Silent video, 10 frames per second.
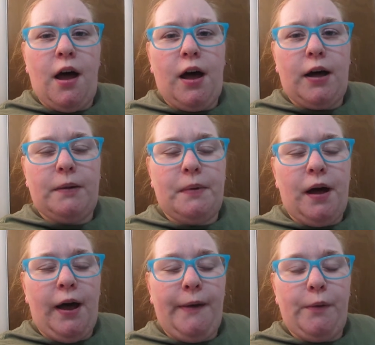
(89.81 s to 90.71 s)
Um,
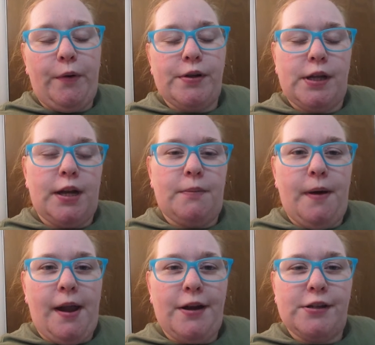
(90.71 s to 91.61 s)
I am going to head to
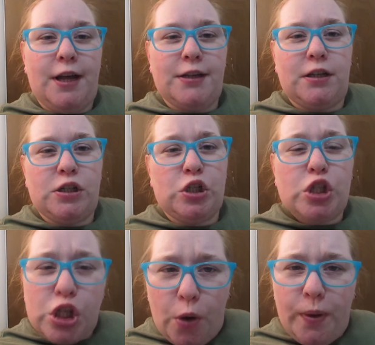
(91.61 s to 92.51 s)
bed. I just got done
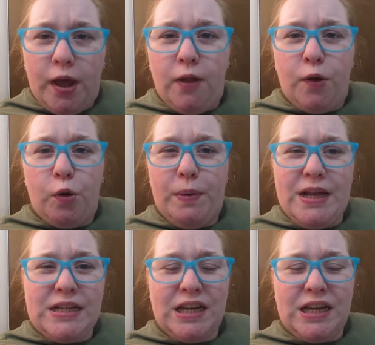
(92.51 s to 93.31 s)
sewing a little bit.